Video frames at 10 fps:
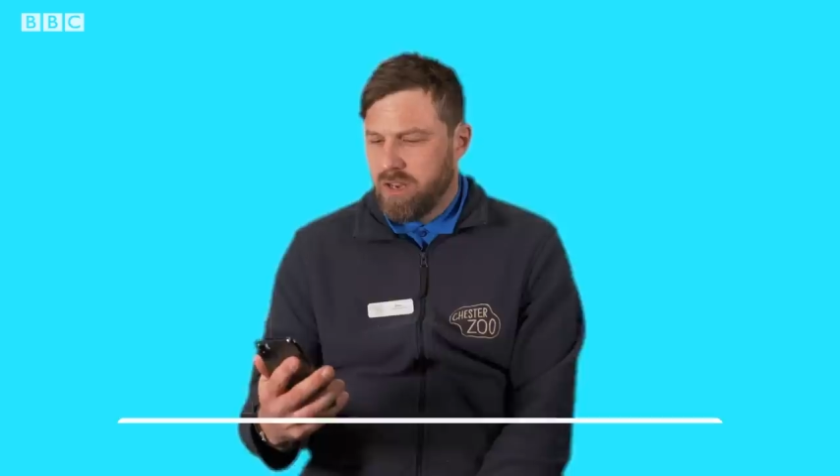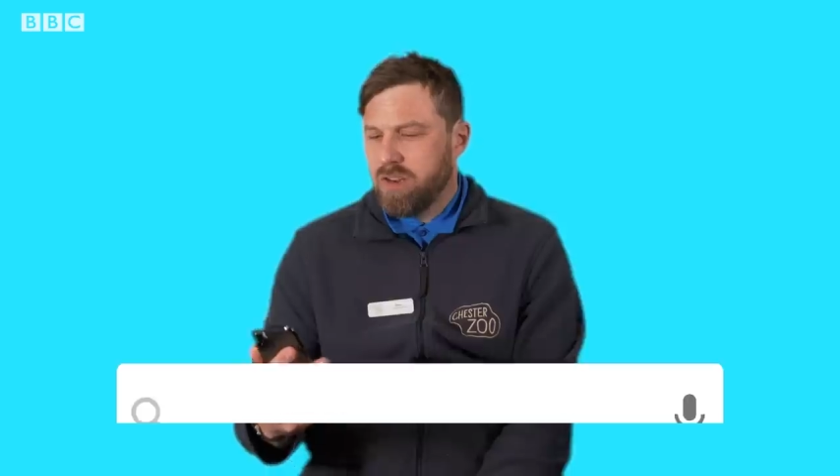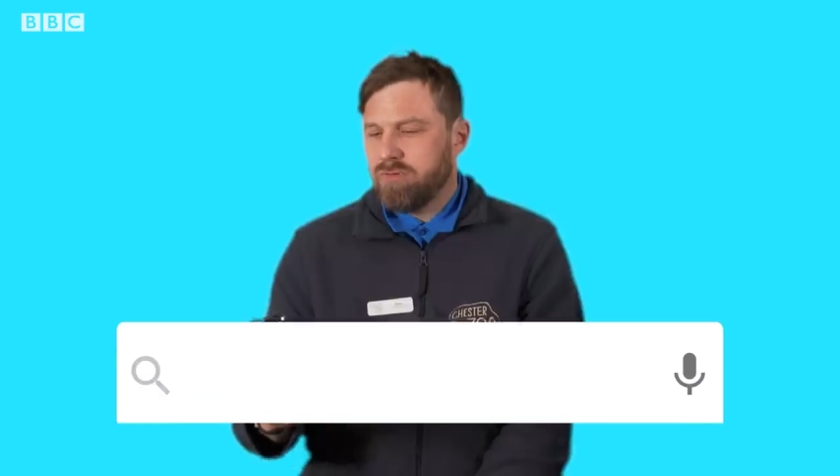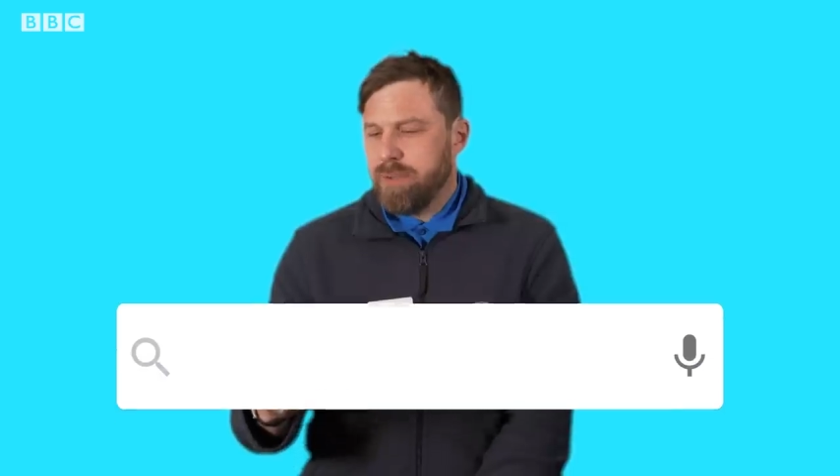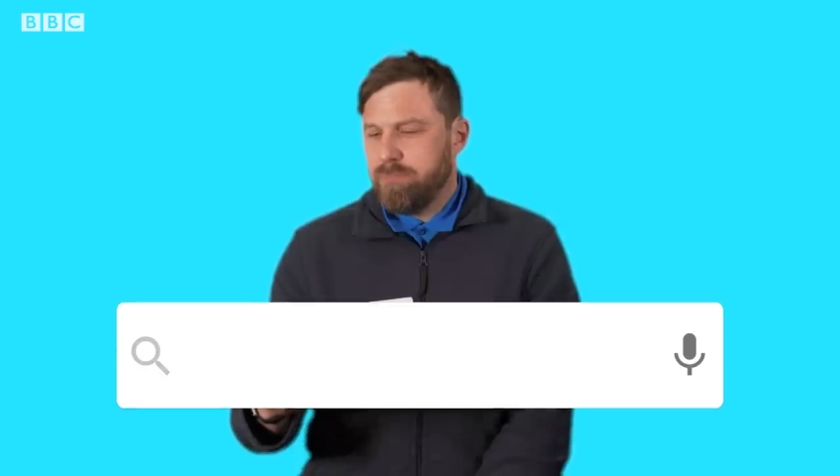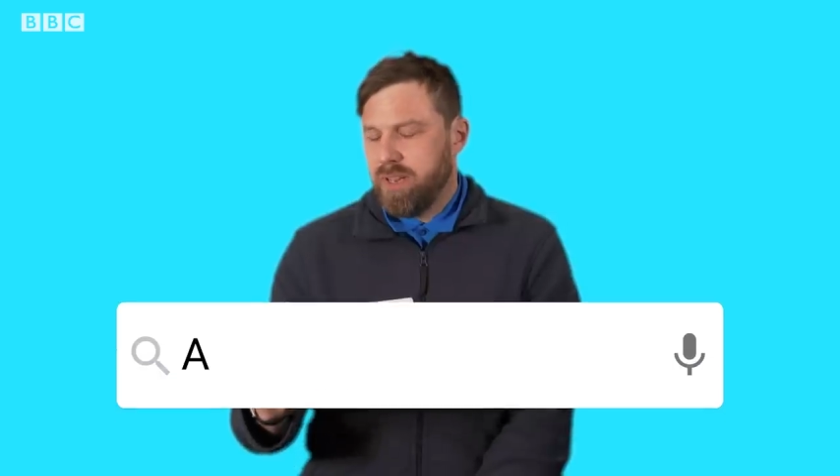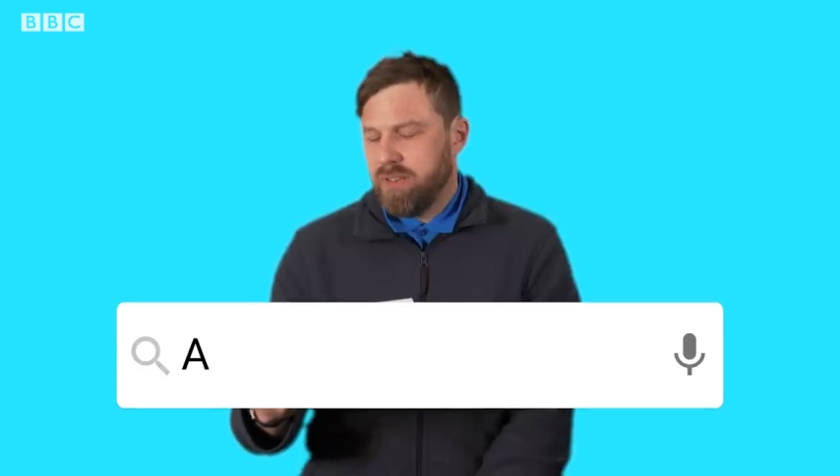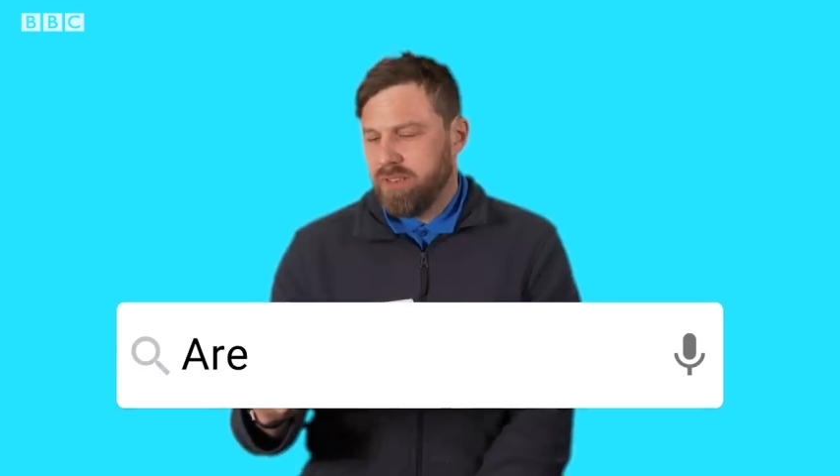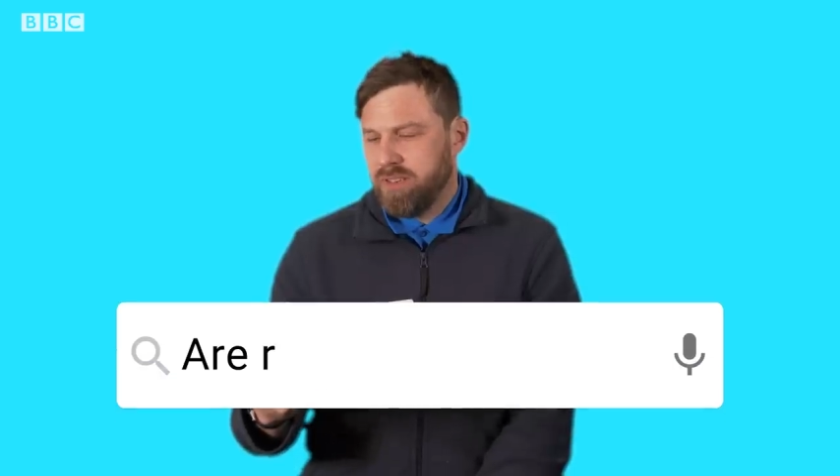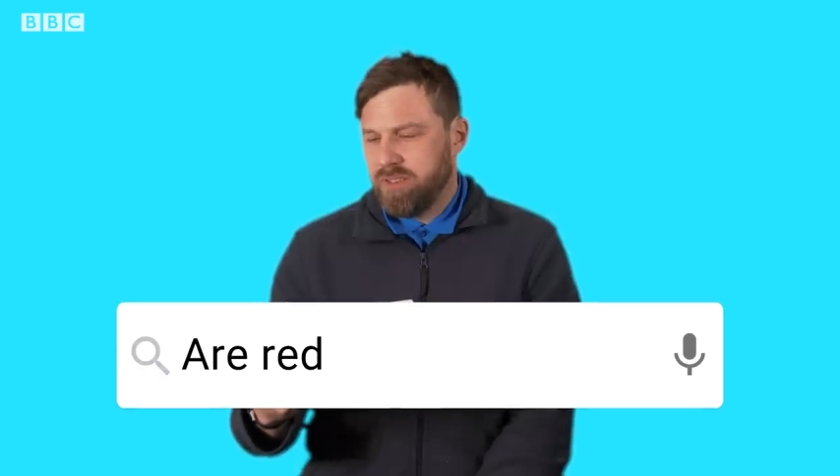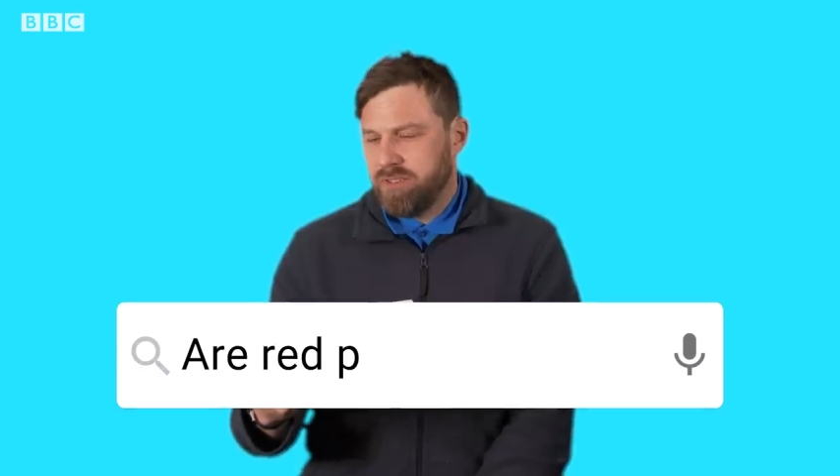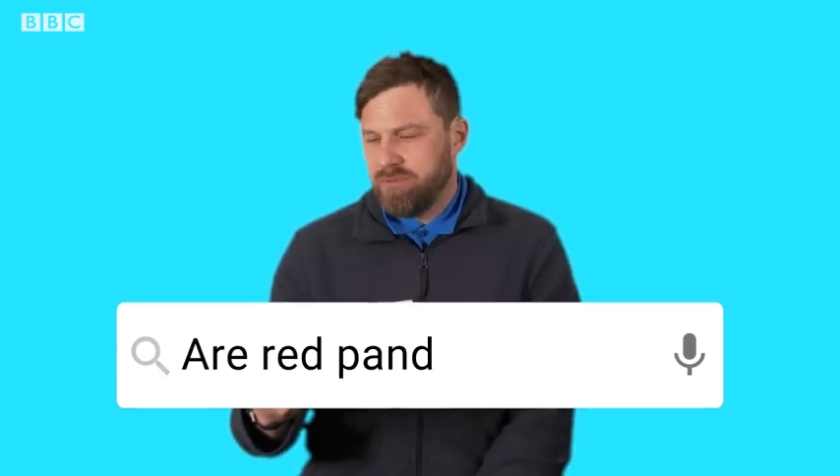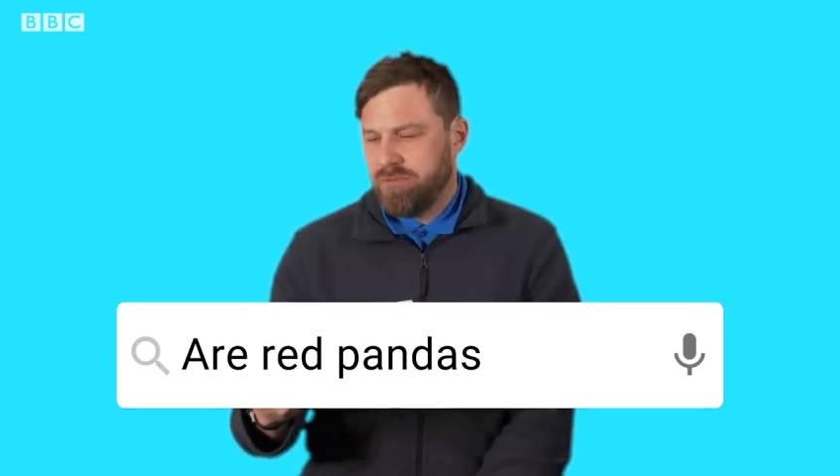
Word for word: Are red pandas